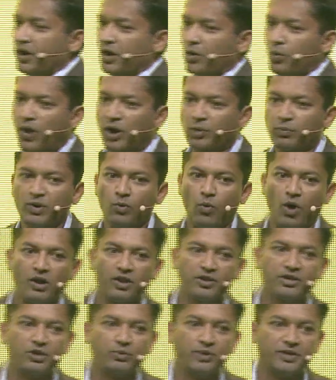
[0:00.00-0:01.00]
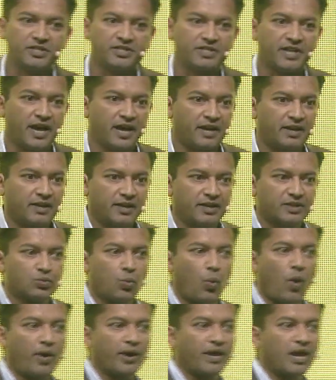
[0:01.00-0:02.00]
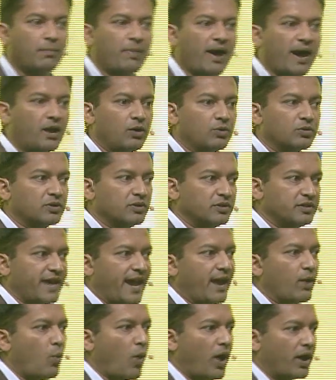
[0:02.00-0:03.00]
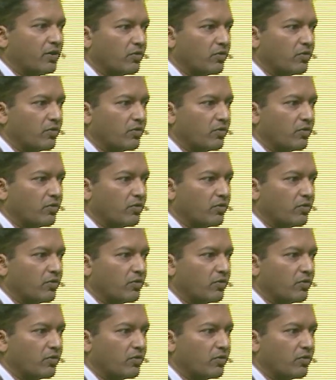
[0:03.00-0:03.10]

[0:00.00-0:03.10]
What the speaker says: What we want to do instead is worry about day one